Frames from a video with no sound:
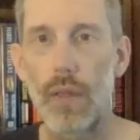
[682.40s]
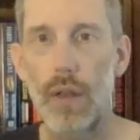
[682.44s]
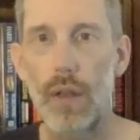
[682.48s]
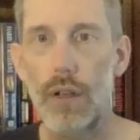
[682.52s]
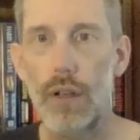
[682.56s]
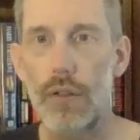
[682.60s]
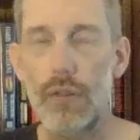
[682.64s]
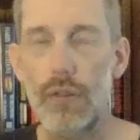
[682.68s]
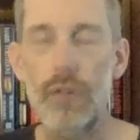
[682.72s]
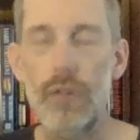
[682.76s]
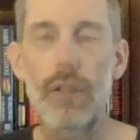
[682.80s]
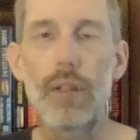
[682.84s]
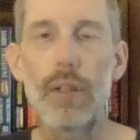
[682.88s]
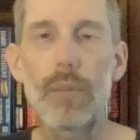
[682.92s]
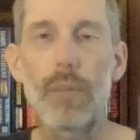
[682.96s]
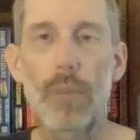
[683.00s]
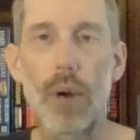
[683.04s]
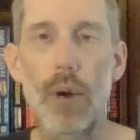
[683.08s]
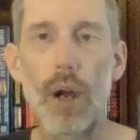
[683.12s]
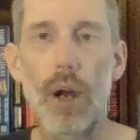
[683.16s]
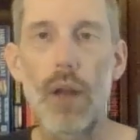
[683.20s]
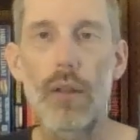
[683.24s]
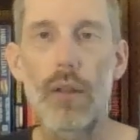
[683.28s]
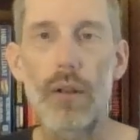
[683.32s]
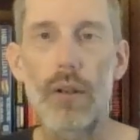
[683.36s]
they're still
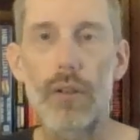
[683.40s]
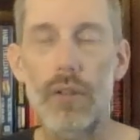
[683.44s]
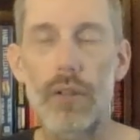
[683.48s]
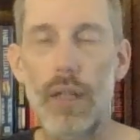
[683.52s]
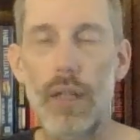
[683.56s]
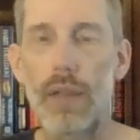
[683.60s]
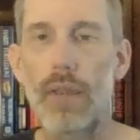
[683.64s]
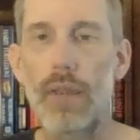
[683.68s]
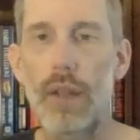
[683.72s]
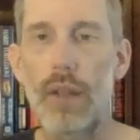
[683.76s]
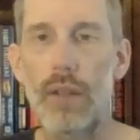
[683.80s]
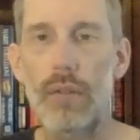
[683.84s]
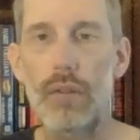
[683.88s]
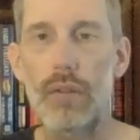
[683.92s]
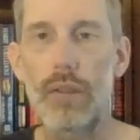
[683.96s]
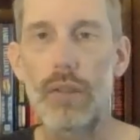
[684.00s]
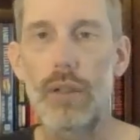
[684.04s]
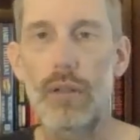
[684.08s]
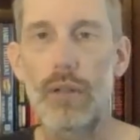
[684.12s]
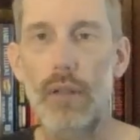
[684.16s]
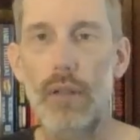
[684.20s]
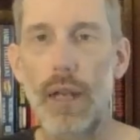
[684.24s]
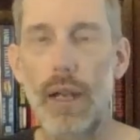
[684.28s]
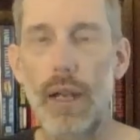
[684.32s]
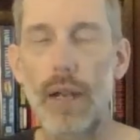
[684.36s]
brothers and they
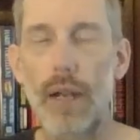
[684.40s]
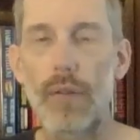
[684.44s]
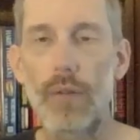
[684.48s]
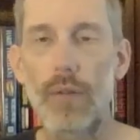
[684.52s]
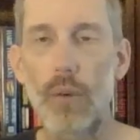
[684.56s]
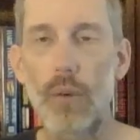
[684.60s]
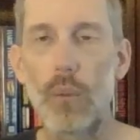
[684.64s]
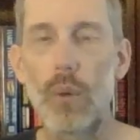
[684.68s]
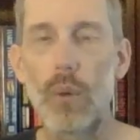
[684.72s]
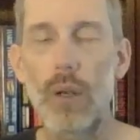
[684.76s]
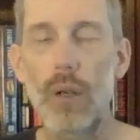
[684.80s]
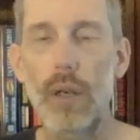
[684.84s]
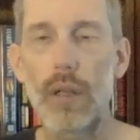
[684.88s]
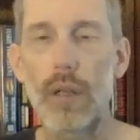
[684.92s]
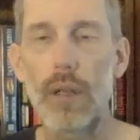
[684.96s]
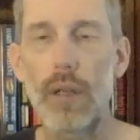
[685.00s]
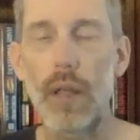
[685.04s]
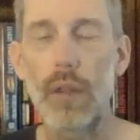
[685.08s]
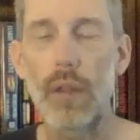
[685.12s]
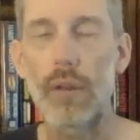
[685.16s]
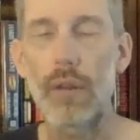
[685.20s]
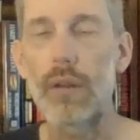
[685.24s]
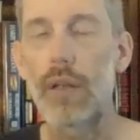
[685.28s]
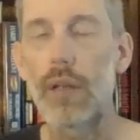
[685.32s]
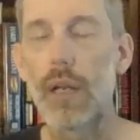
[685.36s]
still care for one
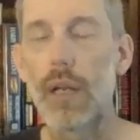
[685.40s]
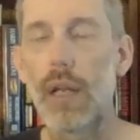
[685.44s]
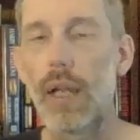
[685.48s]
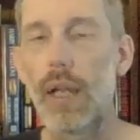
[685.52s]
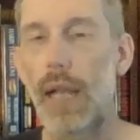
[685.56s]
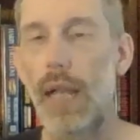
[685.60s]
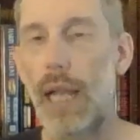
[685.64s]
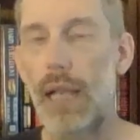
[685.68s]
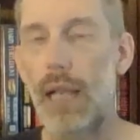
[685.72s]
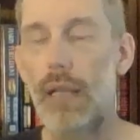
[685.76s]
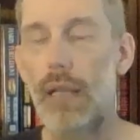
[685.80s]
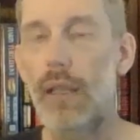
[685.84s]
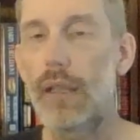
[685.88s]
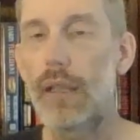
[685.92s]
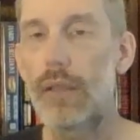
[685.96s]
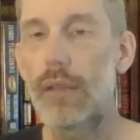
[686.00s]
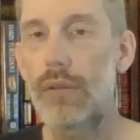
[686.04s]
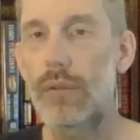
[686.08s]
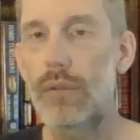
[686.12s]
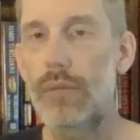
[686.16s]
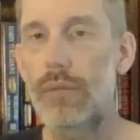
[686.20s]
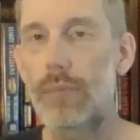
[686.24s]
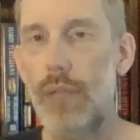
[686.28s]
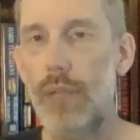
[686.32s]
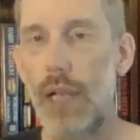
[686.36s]
another. At
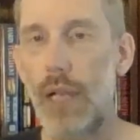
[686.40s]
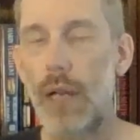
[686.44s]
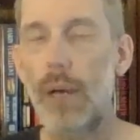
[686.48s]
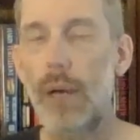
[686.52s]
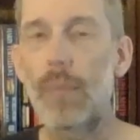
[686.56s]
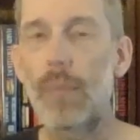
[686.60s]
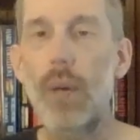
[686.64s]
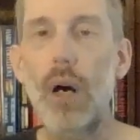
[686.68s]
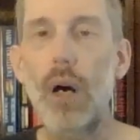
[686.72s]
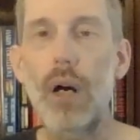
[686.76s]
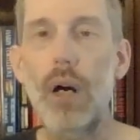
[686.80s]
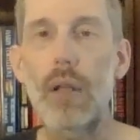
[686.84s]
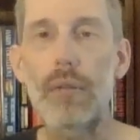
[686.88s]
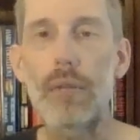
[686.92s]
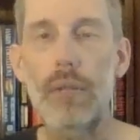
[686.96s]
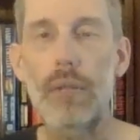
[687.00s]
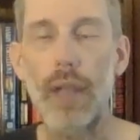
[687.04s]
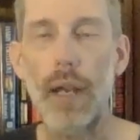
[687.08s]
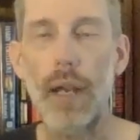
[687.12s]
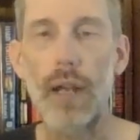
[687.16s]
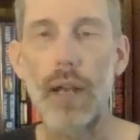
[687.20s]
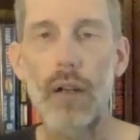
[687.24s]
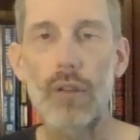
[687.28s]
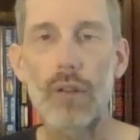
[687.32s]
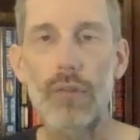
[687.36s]
least Caramon
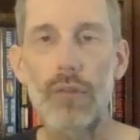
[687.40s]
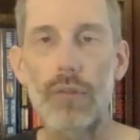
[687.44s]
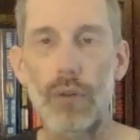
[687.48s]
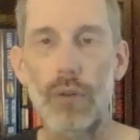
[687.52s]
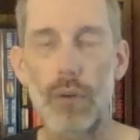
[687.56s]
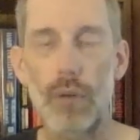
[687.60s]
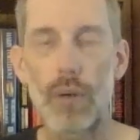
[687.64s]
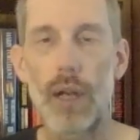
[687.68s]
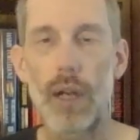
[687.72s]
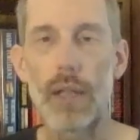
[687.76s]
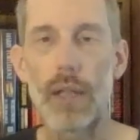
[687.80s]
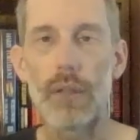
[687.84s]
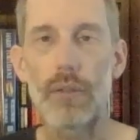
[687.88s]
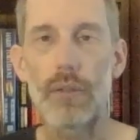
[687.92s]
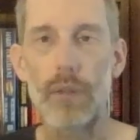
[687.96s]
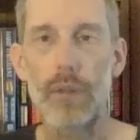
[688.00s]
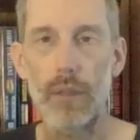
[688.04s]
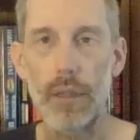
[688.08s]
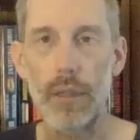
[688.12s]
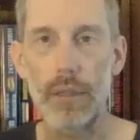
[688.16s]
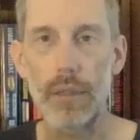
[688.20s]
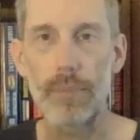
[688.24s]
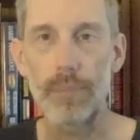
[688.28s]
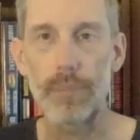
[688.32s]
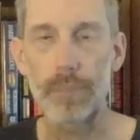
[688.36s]
cares for
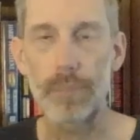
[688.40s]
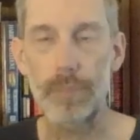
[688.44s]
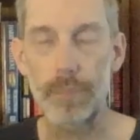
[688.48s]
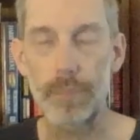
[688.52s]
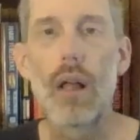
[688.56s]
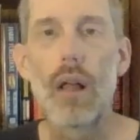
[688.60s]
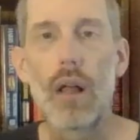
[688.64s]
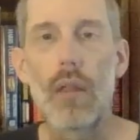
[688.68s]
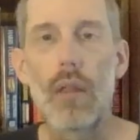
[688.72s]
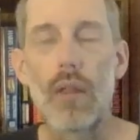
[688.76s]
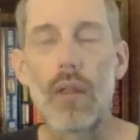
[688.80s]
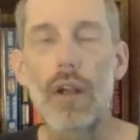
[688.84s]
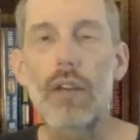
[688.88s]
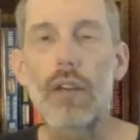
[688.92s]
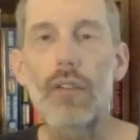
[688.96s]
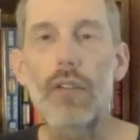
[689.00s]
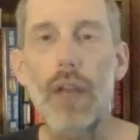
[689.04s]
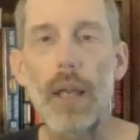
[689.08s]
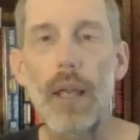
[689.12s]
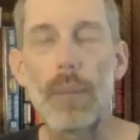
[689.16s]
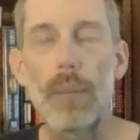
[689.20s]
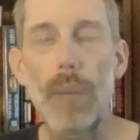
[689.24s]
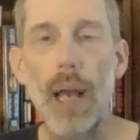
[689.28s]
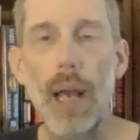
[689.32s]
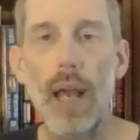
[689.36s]
Raistlin.
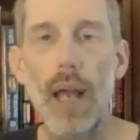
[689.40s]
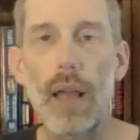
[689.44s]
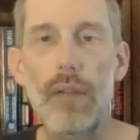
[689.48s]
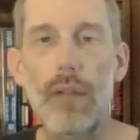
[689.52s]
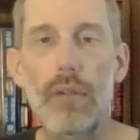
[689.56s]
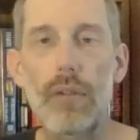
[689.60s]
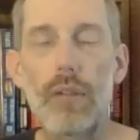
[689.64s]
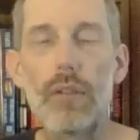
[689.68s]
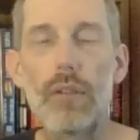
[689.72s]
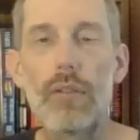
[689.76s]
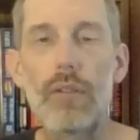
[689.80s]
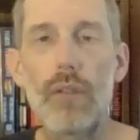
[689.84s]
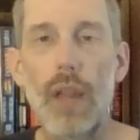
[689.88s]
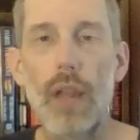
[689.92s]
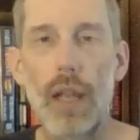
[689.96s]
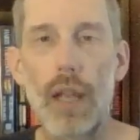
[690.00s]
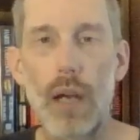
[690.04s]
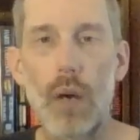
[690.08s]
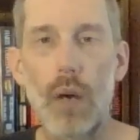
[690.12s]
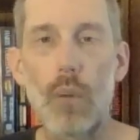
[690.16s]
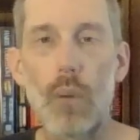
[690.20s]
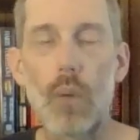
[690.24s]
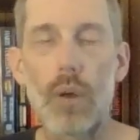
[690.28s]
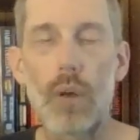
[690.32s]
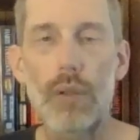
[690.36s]
There's a passage
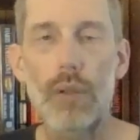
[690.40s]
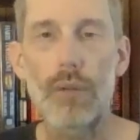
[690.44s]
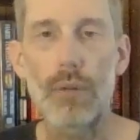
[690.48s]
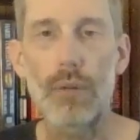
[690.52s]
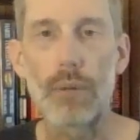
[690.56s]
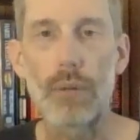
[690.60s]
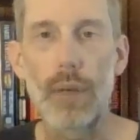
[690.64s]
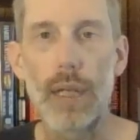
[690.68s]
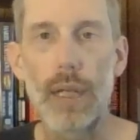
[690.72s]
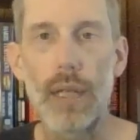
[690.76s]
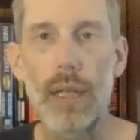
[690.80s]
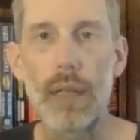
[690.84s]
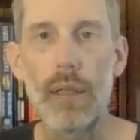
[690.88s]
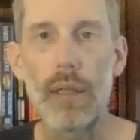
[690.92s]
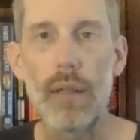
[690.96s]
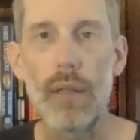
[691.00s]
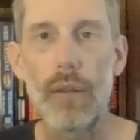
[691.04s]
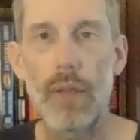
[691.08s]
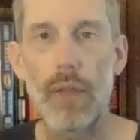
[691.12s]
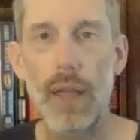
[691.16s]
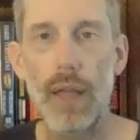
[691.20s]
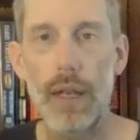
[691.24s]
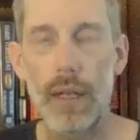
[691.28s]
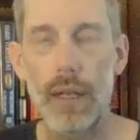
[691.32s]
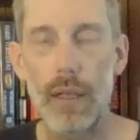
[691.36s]
that I want to read
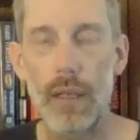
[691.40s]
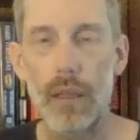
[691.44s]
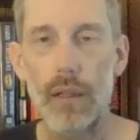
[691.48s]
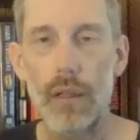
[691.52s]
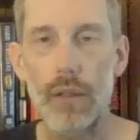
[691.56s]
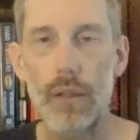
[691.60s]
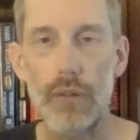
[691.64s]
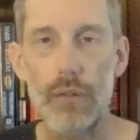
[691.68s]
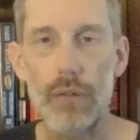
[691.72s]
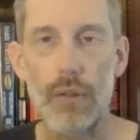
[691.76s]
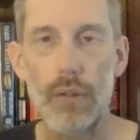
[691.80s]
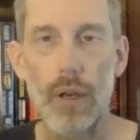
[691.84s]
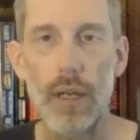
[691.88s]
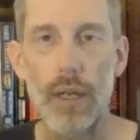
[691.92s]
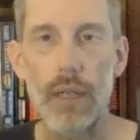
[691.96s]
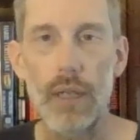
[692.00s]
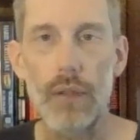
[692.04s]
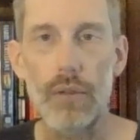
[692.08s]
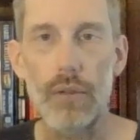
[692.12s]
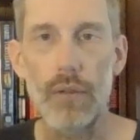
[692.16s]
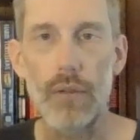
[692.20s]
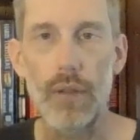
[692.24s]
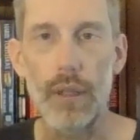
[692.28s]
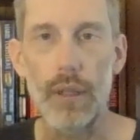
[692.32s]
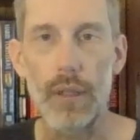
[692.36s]
that
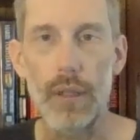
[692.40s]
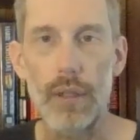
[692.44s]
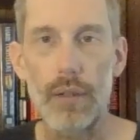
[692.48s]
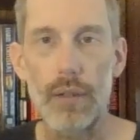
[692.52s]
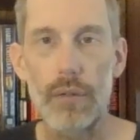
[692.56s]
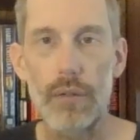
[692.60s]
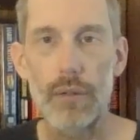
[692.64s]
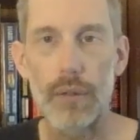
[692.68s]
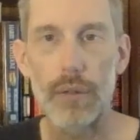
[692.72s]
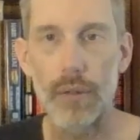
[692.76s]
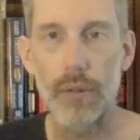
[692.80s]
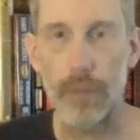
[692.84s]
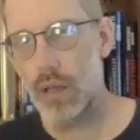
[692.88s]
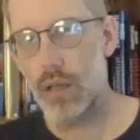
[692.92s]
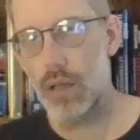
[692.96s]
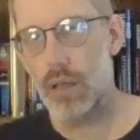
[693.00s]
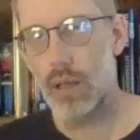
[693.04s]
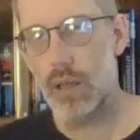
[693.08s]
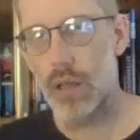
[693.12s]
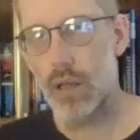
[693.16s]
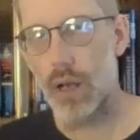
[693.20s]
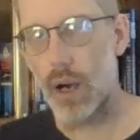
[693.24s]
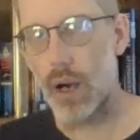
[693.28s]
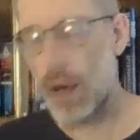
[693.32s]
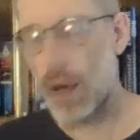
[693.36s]
illustrates this.
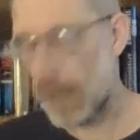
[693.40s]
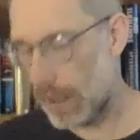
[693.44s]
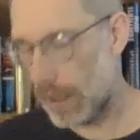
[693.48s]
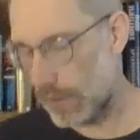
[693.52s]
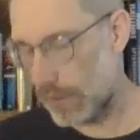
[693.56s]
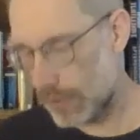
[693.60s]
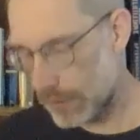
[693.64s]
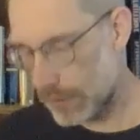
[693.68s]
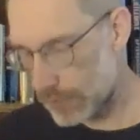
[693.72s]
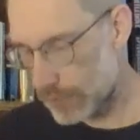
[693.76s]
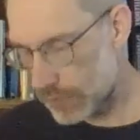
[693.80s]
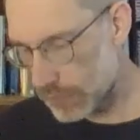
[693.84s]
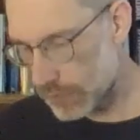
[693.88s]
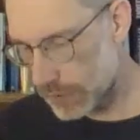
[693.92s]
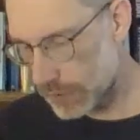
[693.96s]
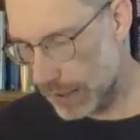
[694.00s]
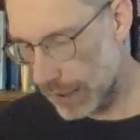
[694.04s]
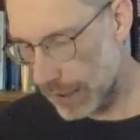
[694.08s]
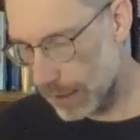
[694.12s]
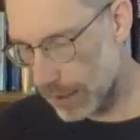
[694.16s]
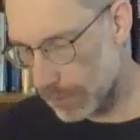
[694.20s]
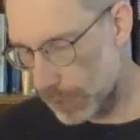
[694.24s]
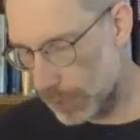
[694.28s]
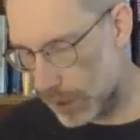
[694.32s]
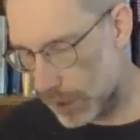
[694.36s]
All right, this is
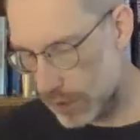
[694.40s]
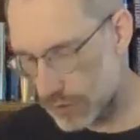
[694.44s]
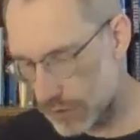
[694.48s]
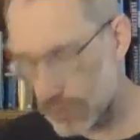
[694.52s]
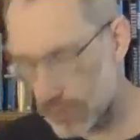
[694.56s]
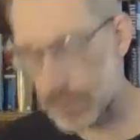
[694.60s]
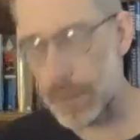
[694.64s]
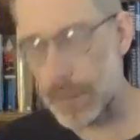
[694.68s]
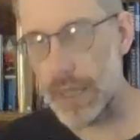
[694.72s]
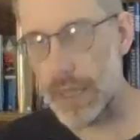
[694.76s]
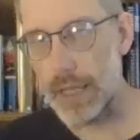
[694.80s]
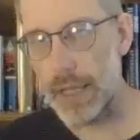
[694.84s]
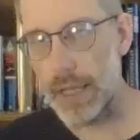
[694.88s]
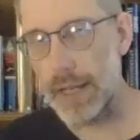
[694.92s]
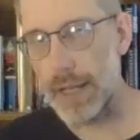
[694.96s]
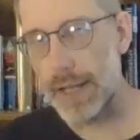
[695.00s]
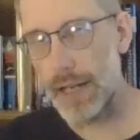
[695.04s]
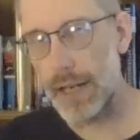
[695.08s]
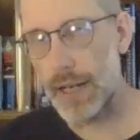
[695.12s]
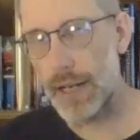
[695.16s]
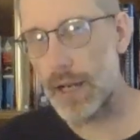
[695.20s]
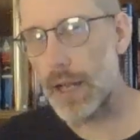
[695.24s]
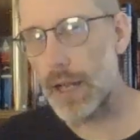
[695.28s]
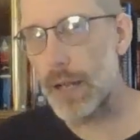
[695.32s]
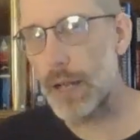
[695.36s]
Caramon
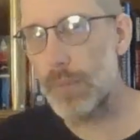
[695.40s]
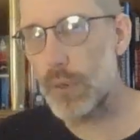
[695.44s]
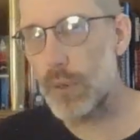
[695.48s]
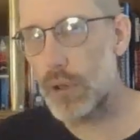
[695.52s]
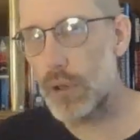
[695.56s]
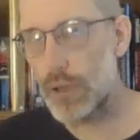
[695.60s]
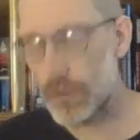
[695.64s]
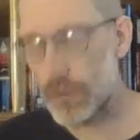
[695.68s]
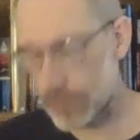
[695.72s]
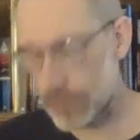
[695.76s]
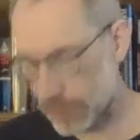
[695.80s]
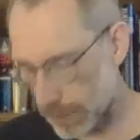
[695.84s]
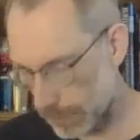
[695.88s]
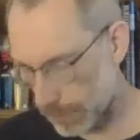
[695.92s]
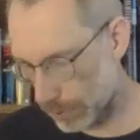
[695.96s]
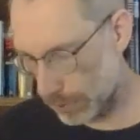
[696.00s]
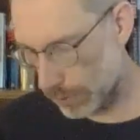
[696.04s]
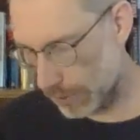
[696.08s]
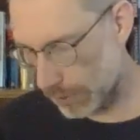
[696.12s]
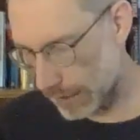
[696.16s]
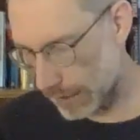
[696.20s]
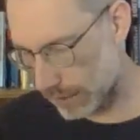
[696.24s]
speaking, and I am going to skip